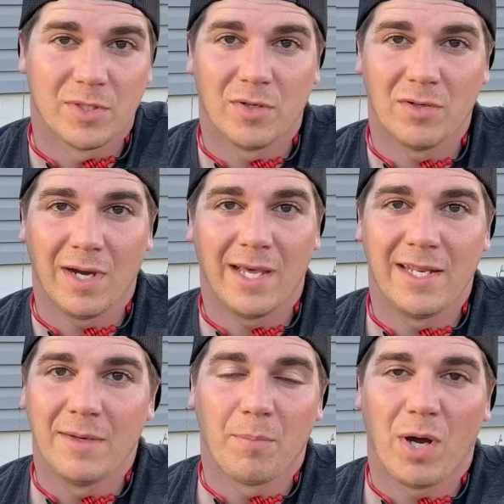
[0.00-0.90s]
so I
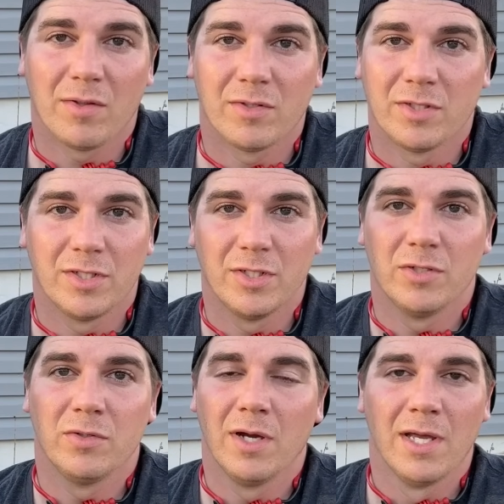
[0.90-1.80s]
didn't bother to
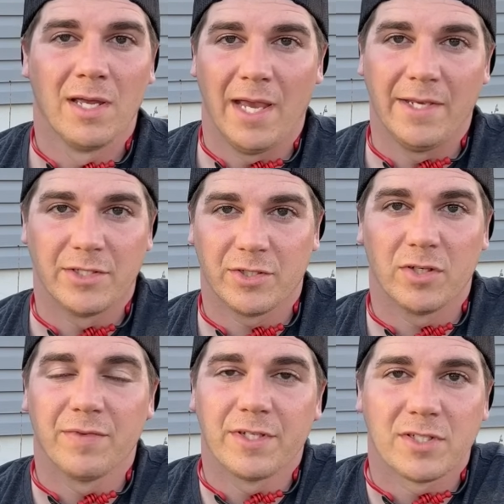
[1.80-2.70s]
do a
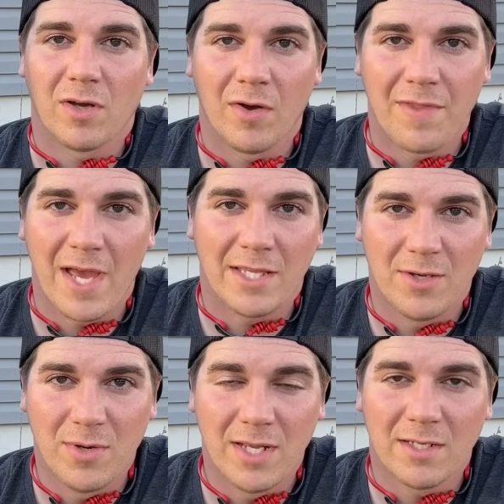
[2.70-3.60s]
service on that
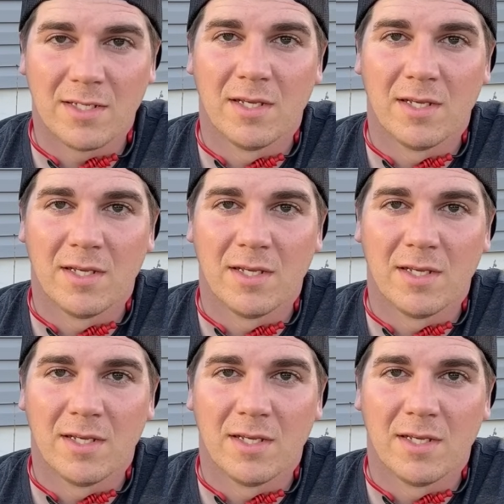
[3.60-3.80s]
unit.